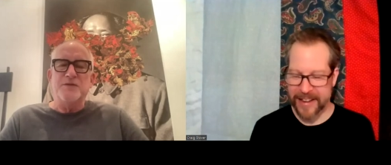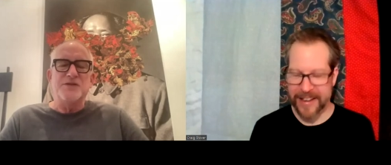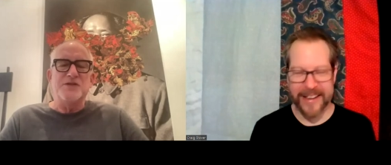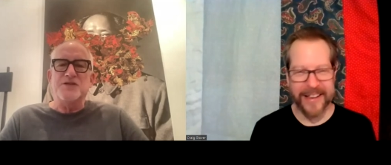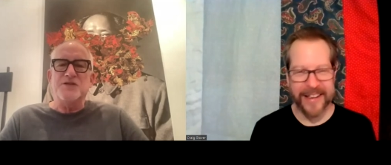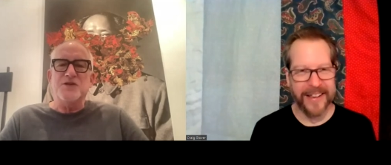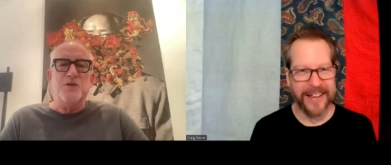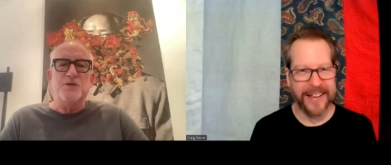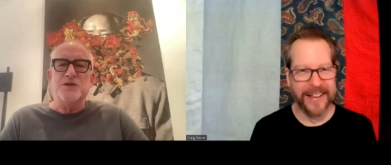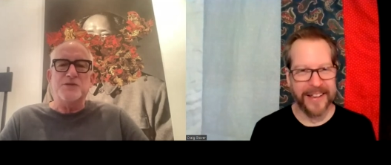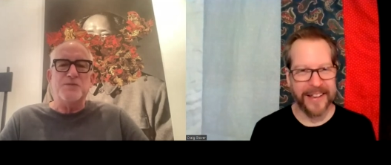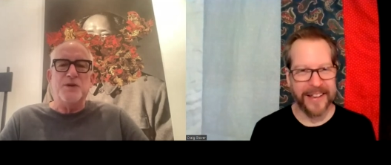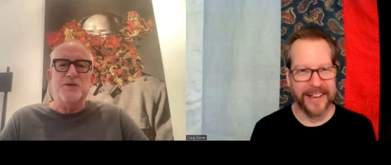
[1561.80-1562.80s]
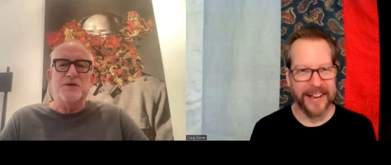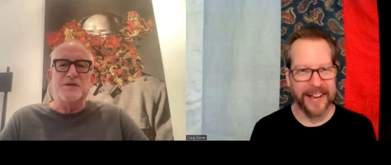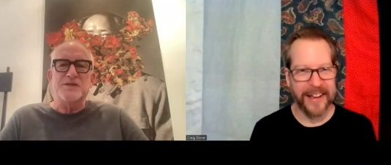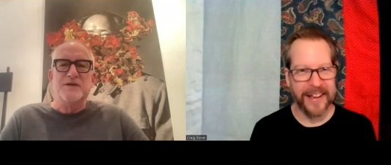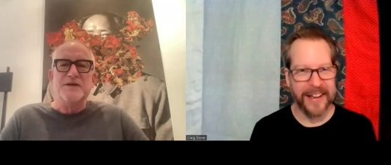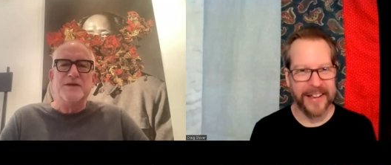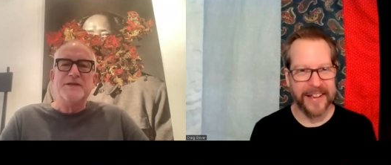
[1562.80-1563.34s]
Speaker 1: it was just hocus pocus
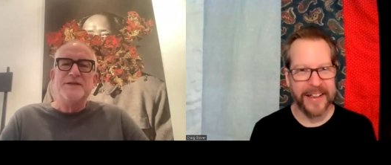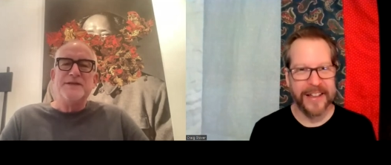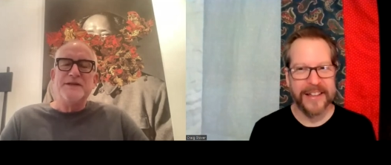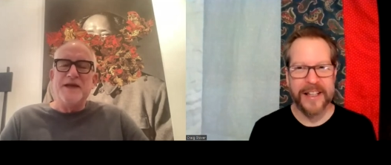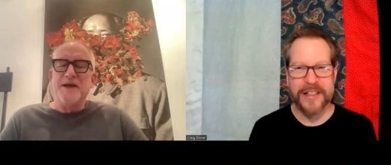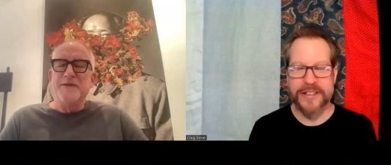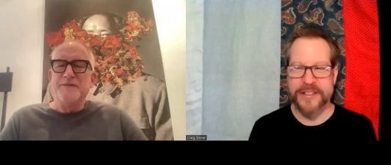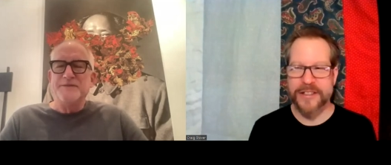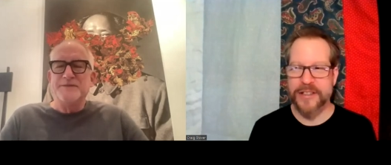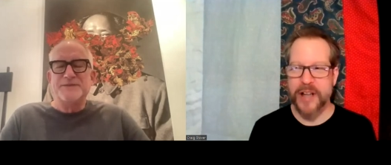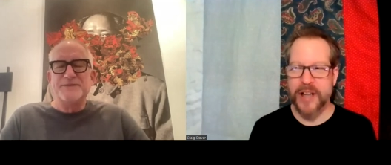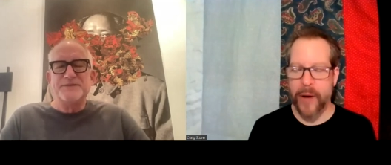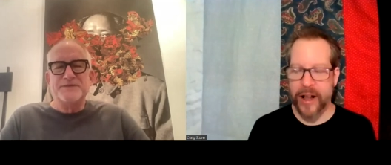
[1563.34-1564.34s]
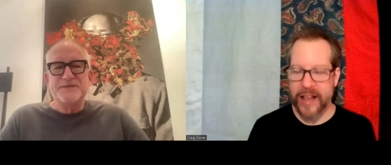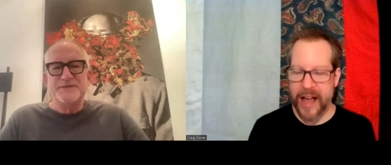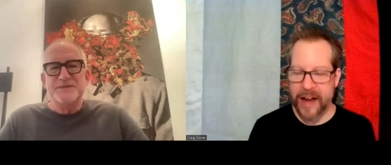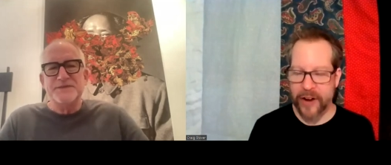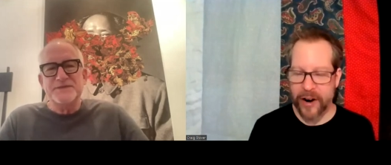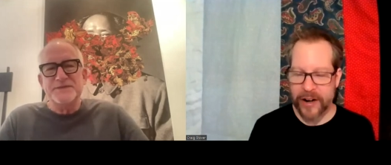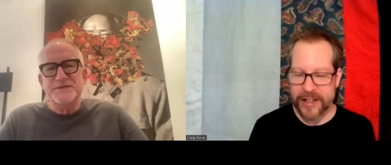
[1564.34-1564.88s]
yeah
Speaker 2: so a
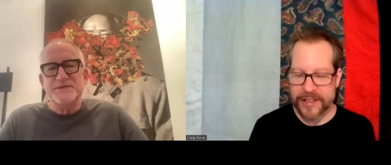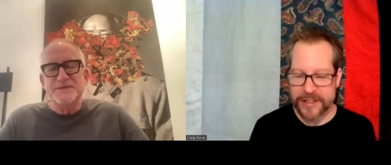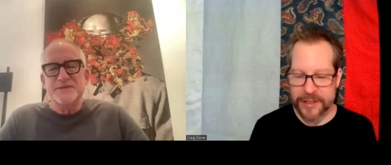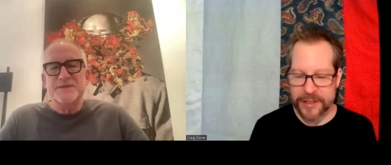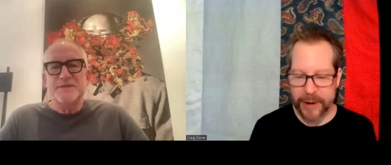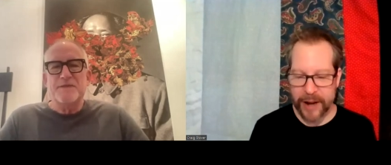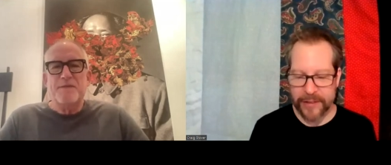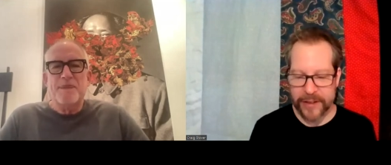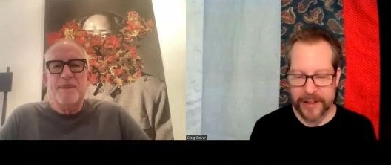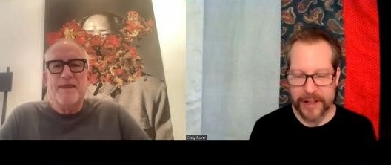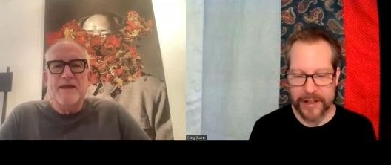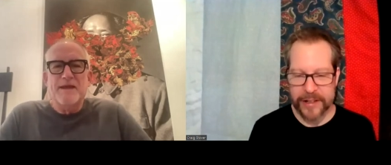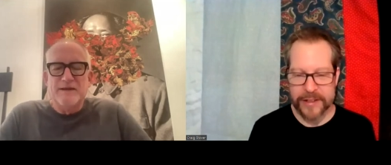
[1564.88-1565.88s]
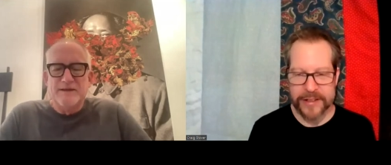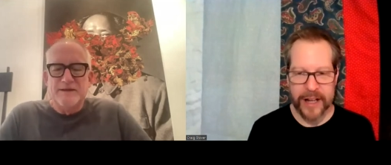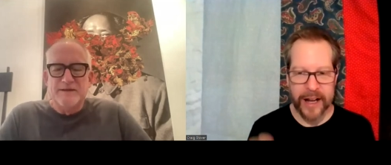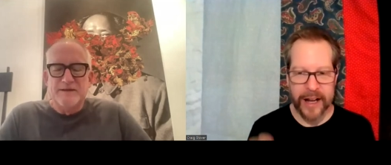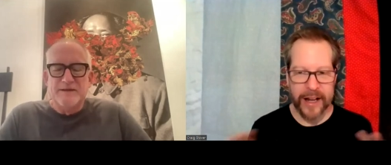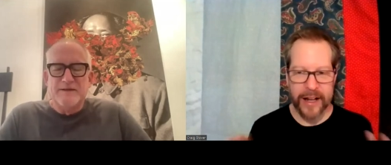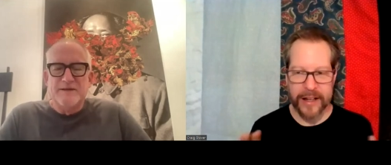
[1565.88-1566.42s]
lot of artists throughout the years
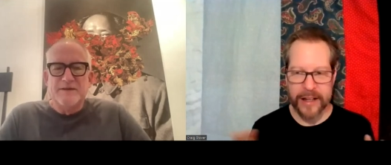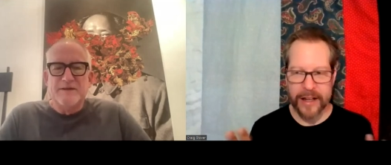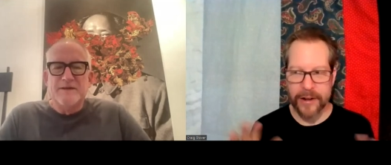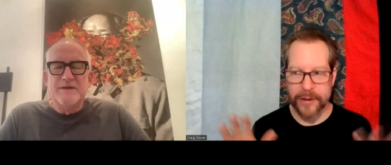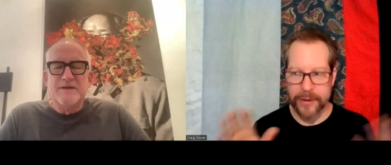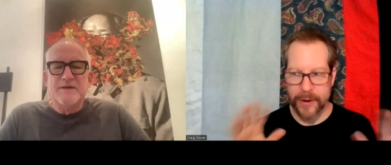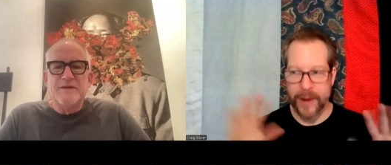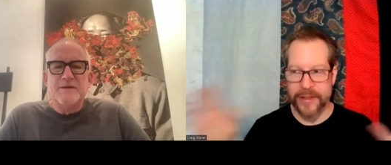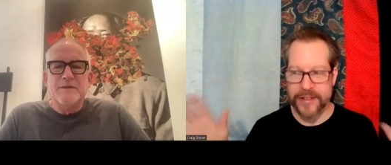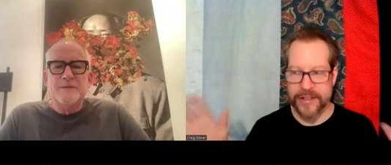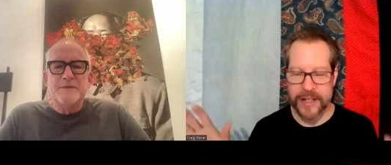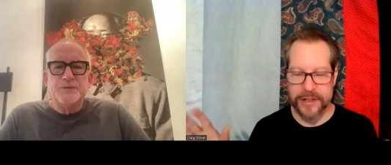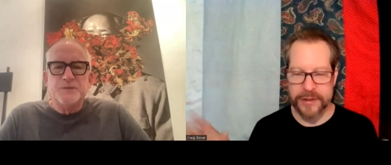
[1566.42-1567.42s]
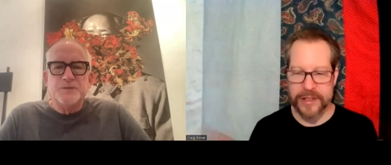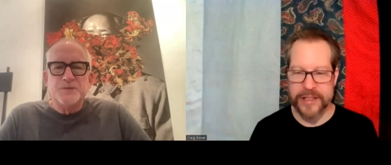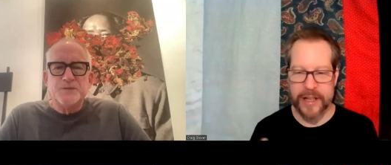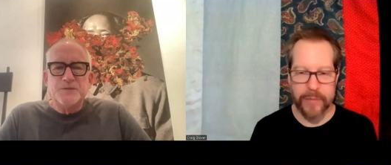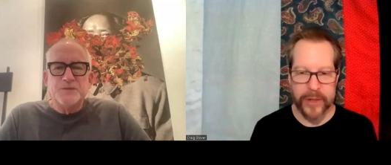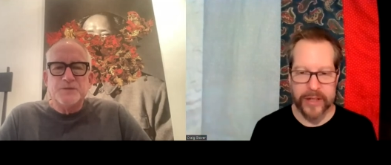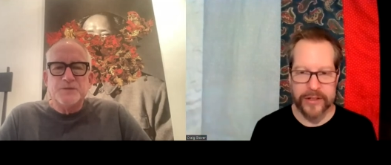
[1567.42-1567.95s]
you know throughout the centuries
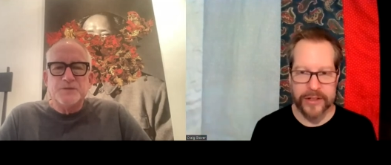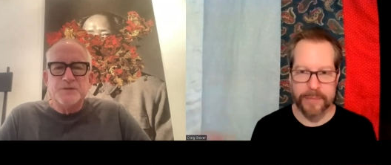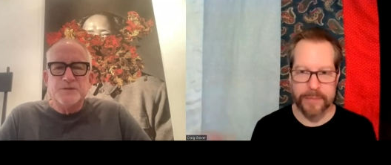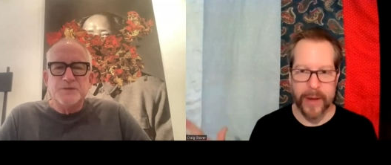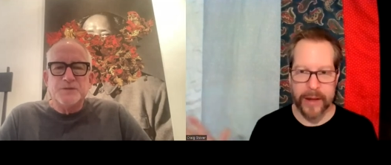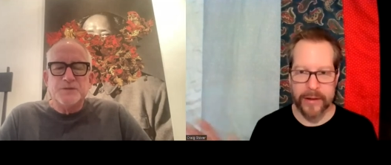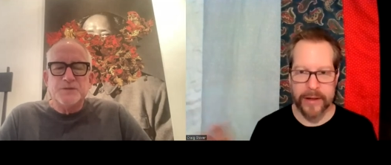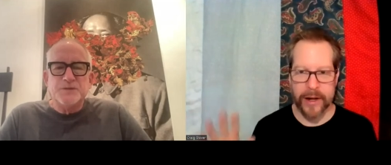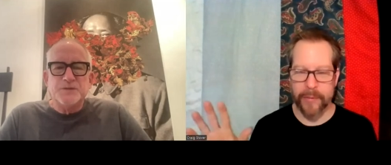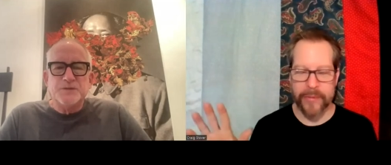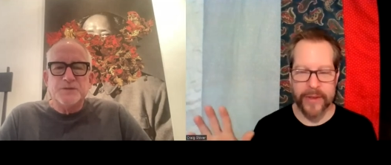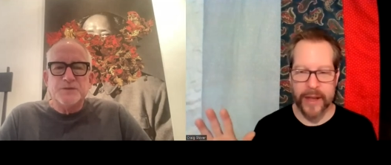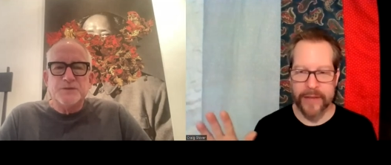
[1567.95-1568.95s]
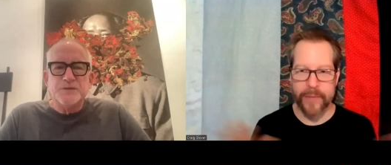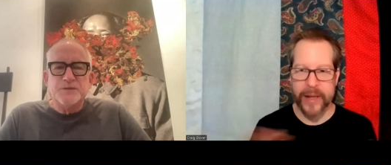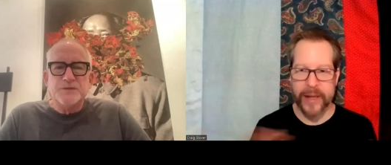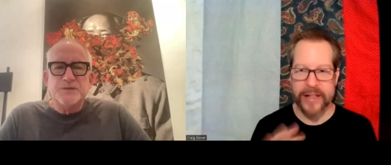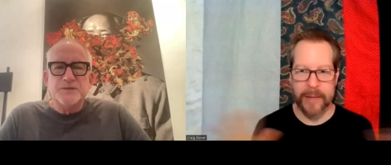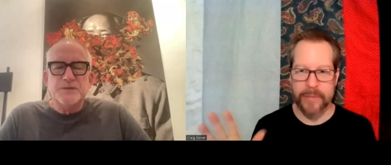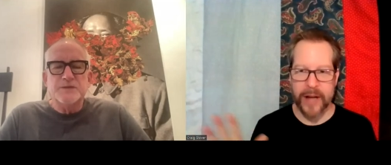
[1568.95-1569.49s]
have been just you know they
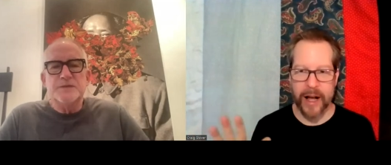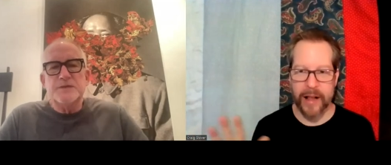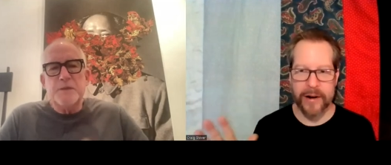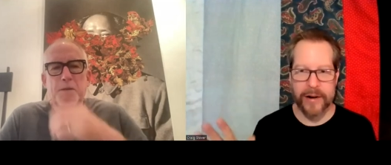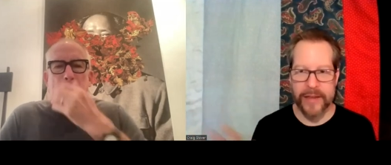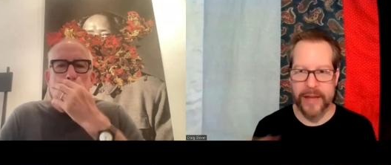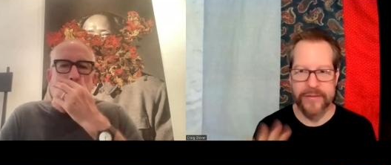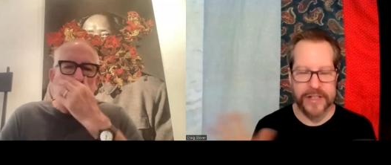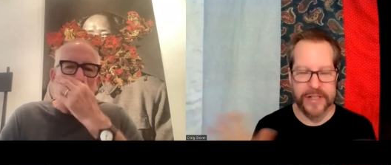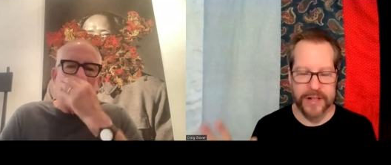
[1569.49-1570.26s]
picked up color and they've